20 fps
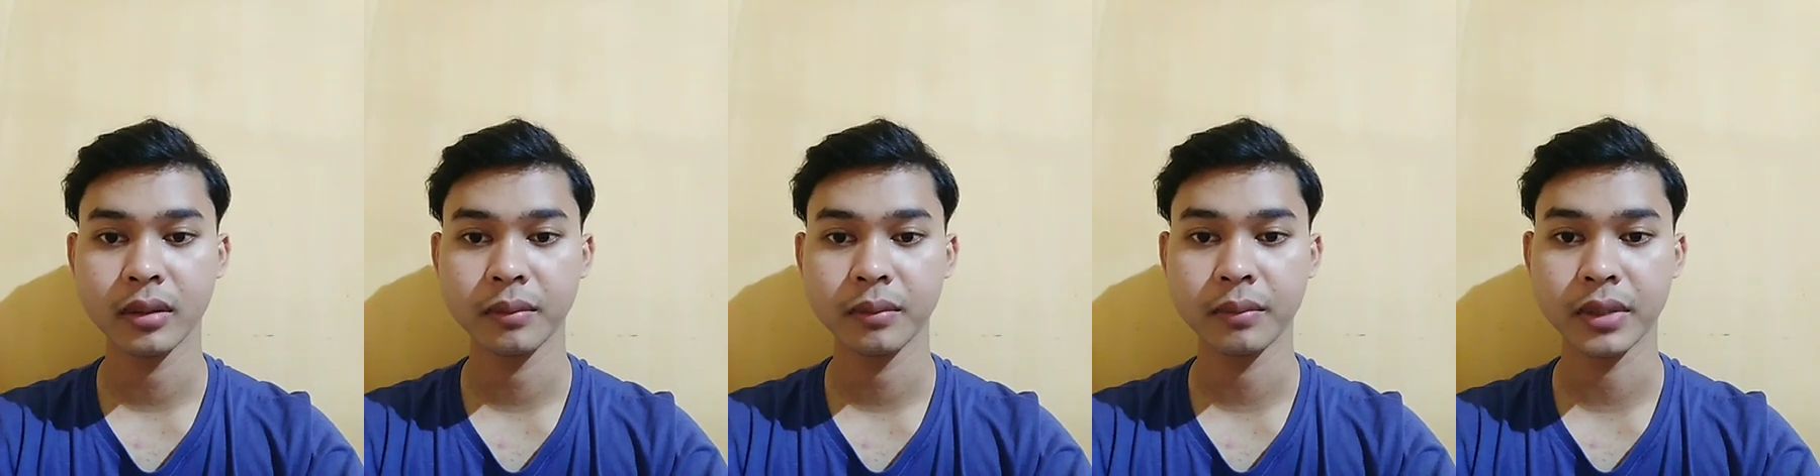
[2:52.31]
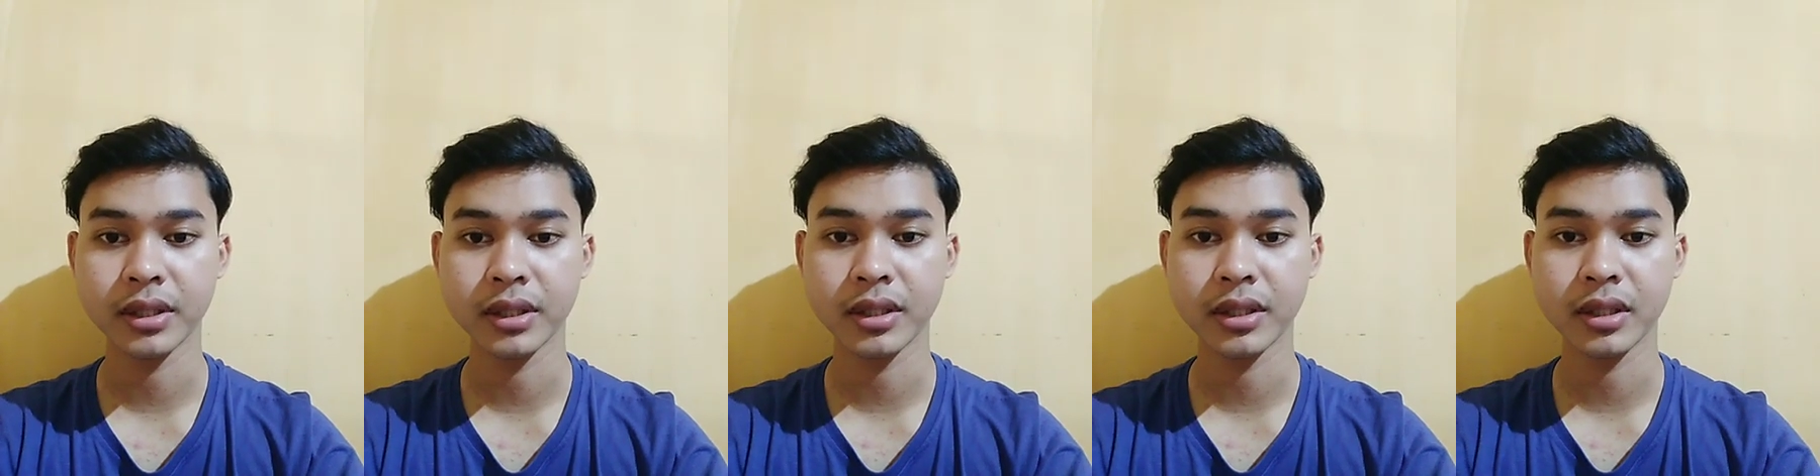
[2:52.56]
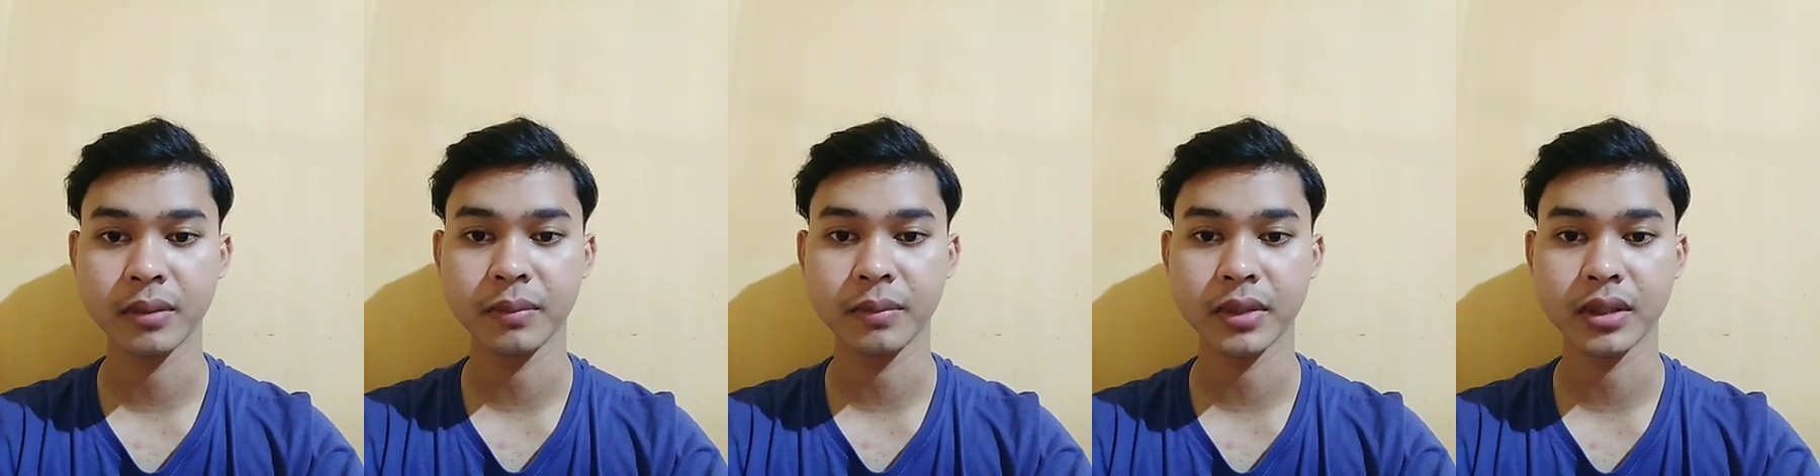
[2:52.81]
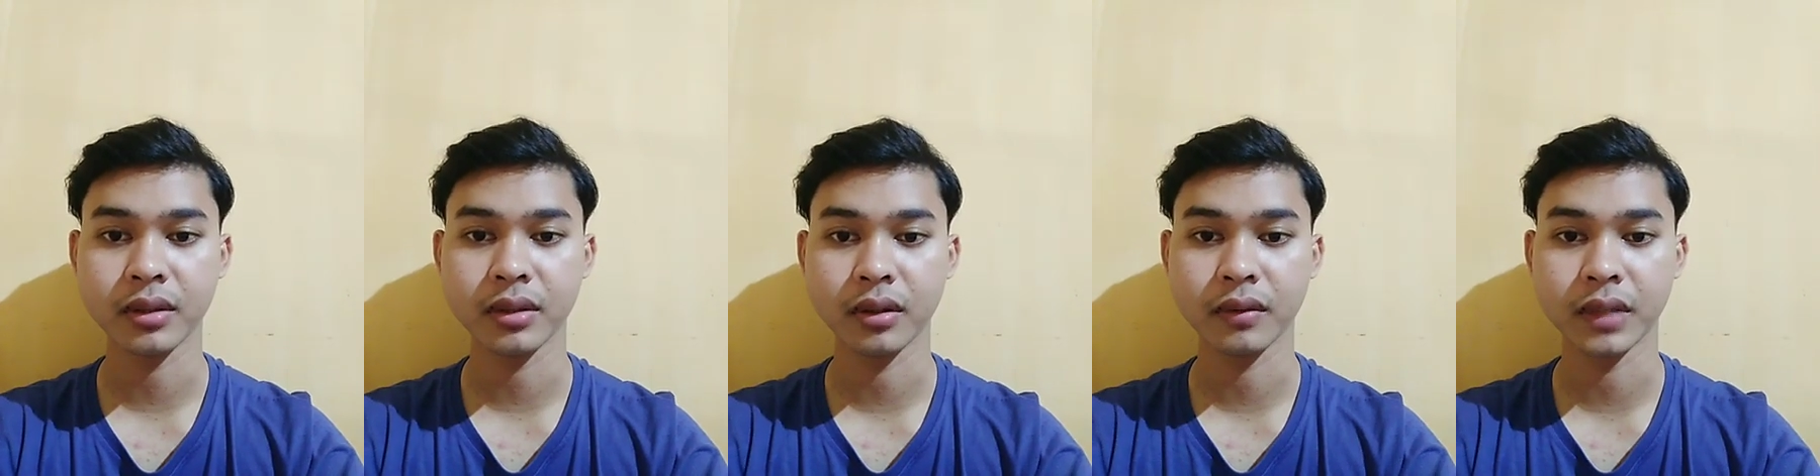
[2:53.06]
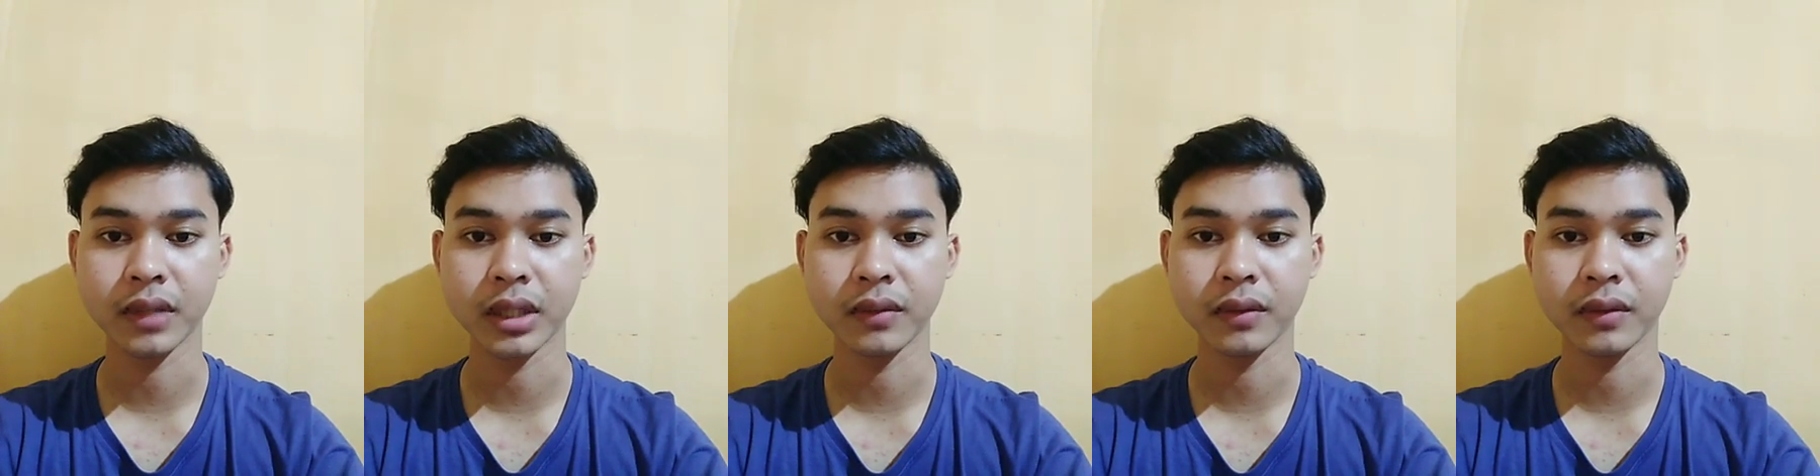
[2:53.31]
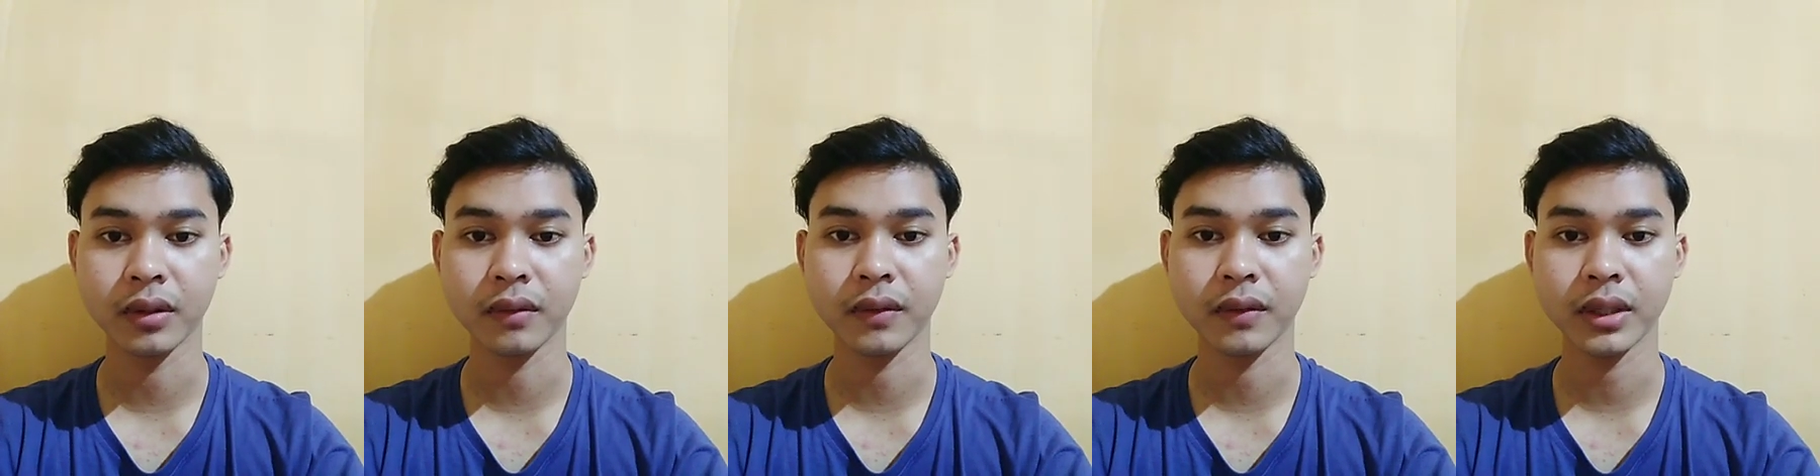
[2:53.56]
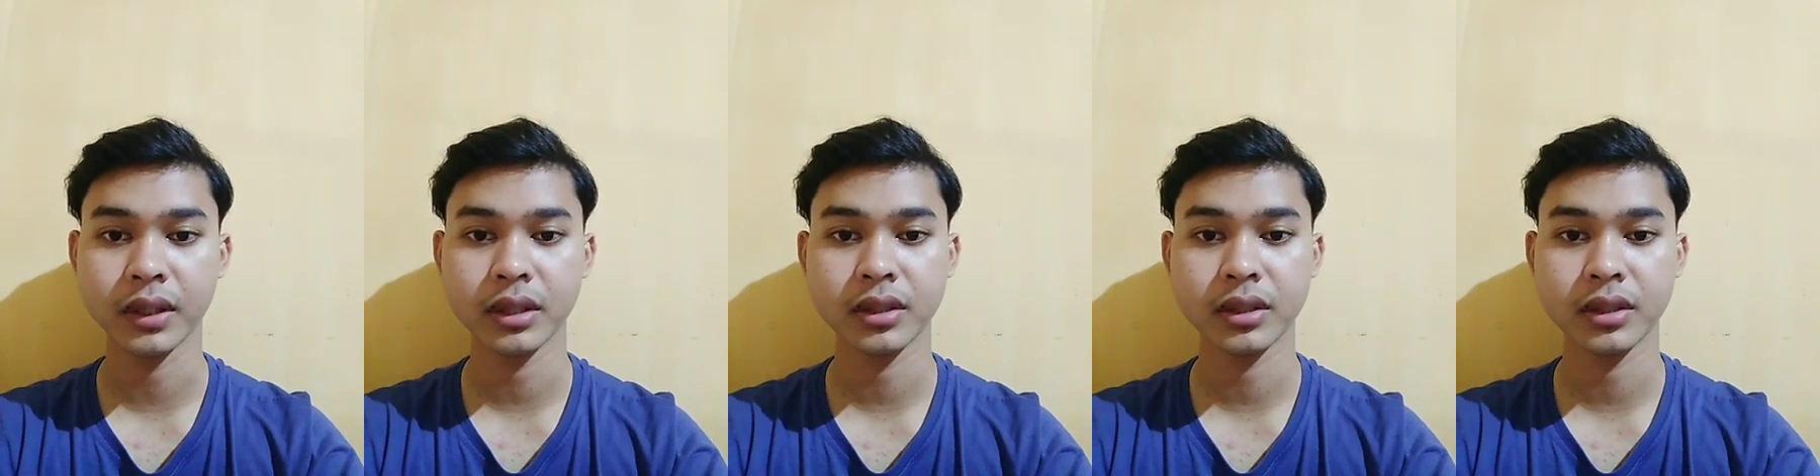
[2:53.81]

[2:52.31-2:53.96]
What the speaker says: principles of involvement